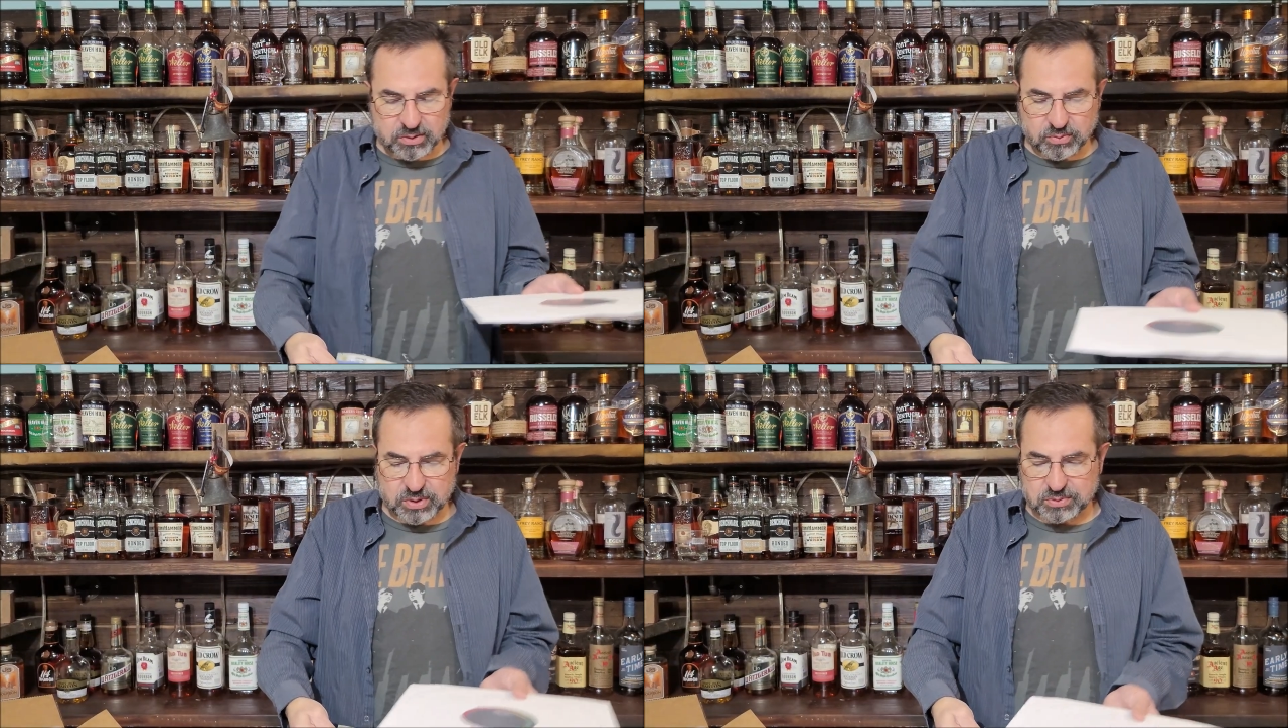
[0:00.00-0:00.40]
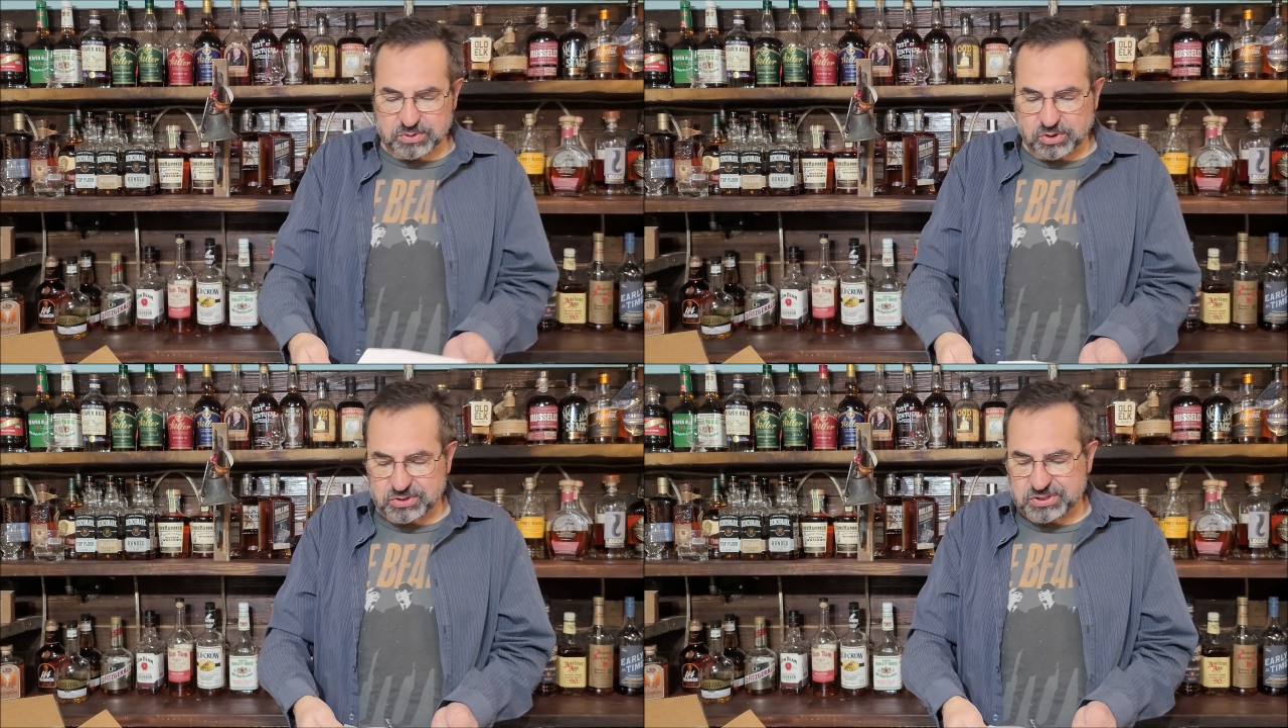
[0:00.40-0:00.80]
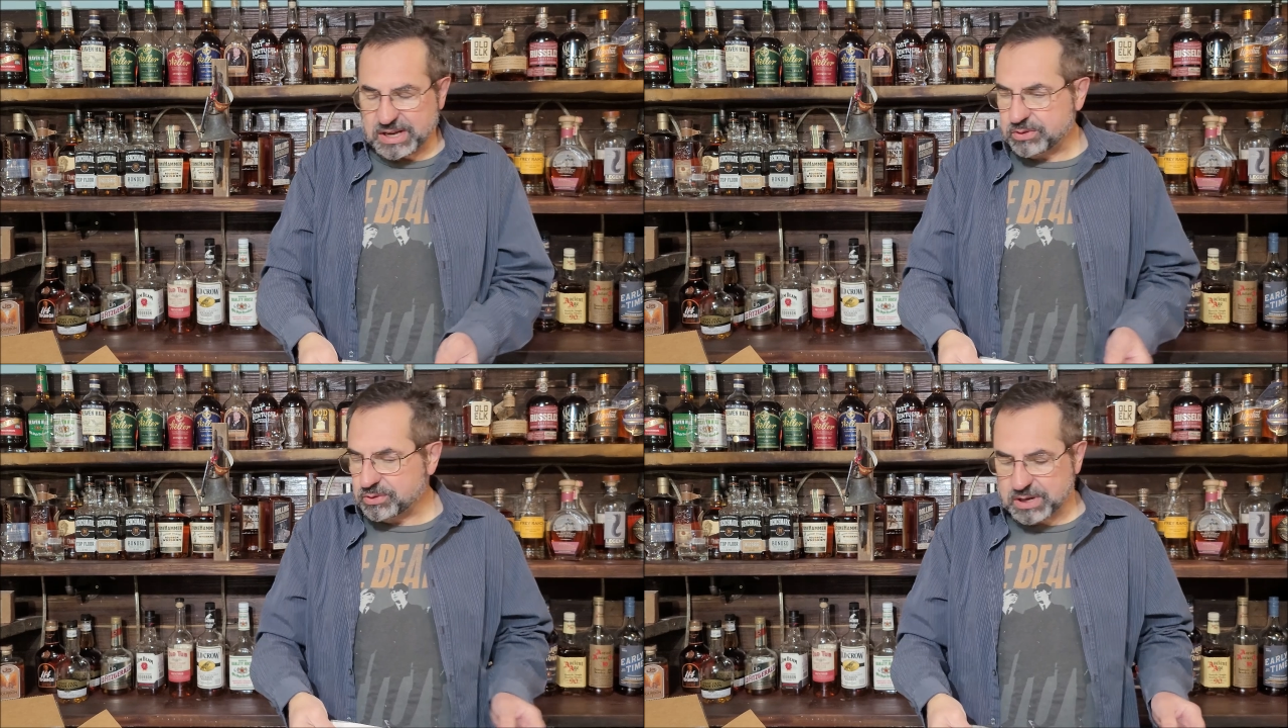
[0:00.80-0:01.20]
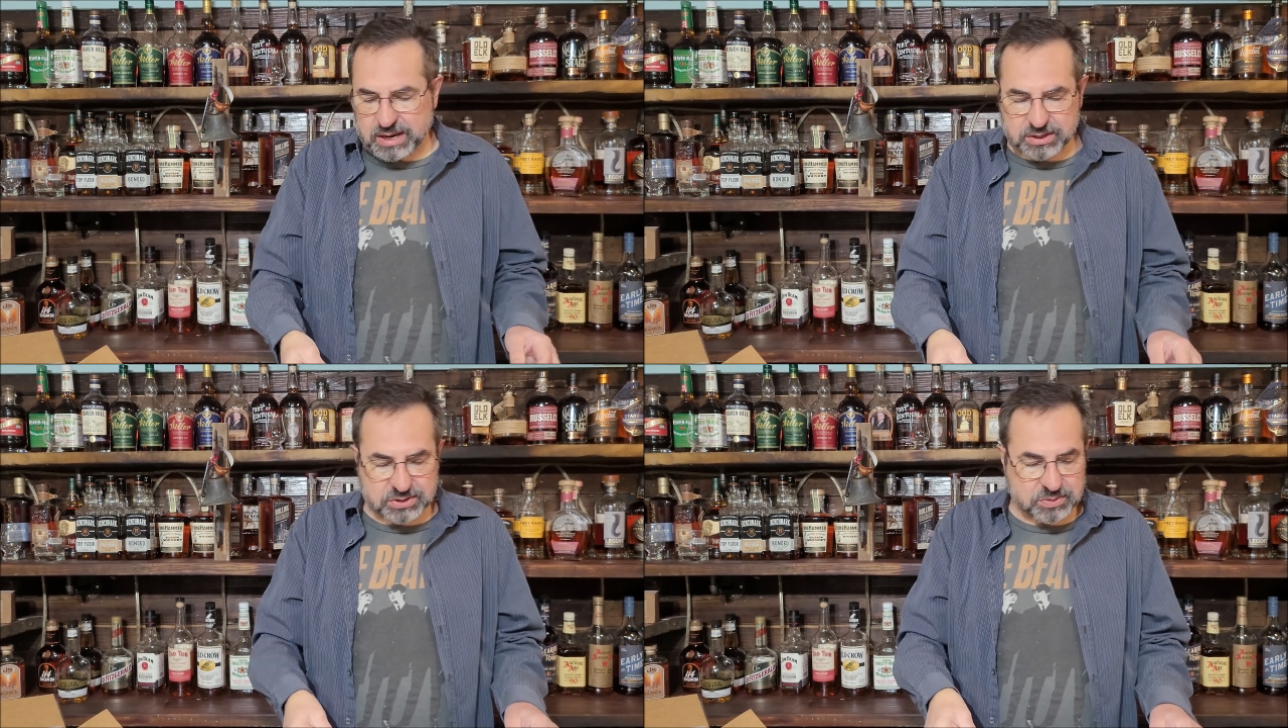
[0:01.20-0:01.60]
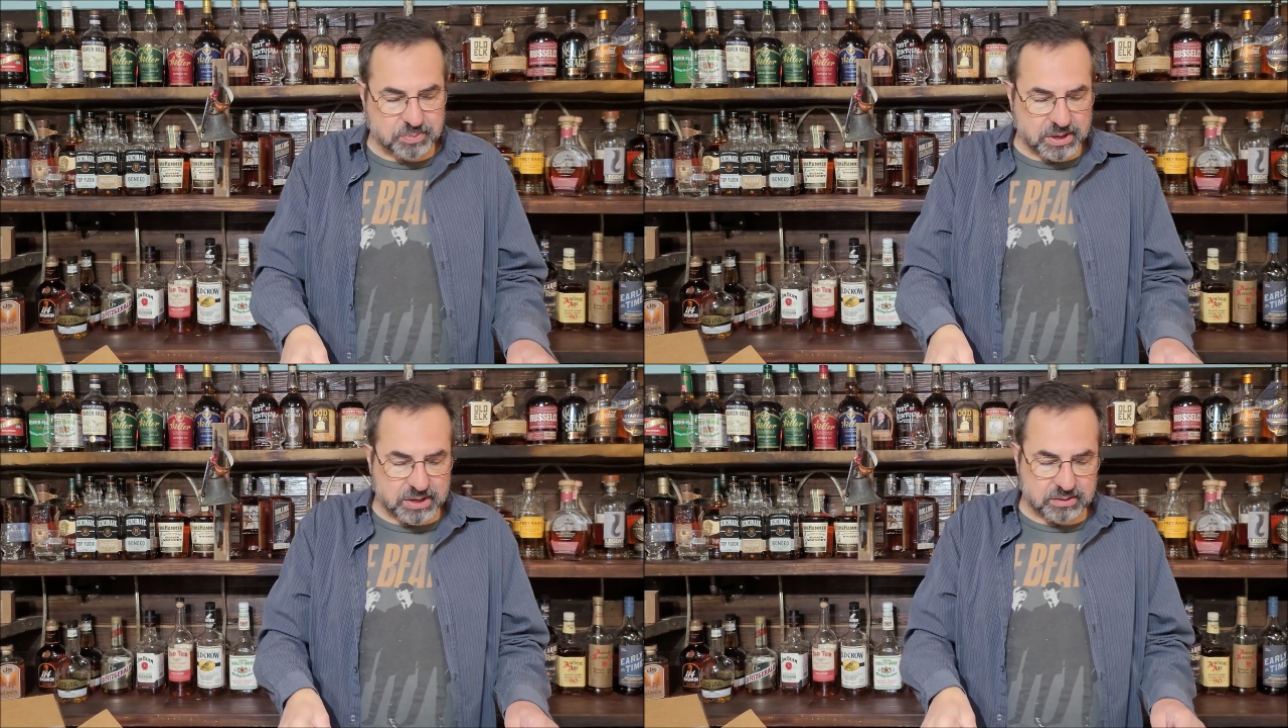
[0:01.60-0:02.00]
when it was all standardized,
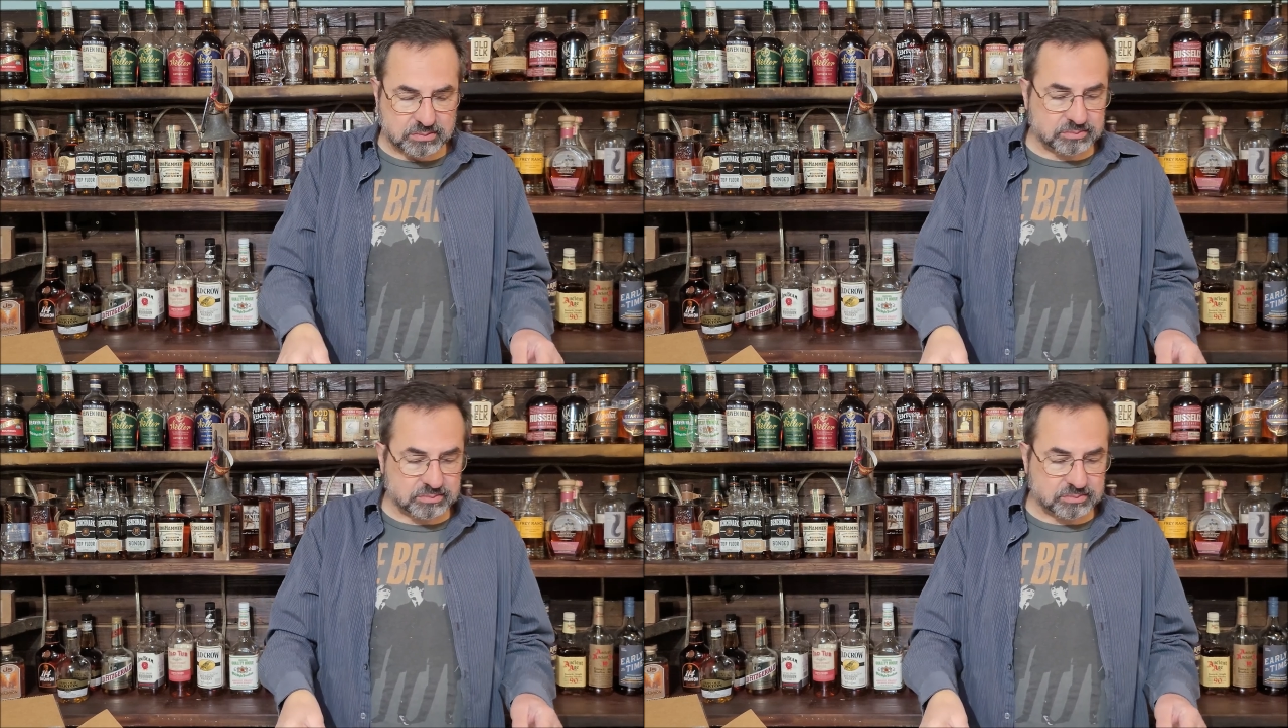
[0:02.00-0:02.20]
but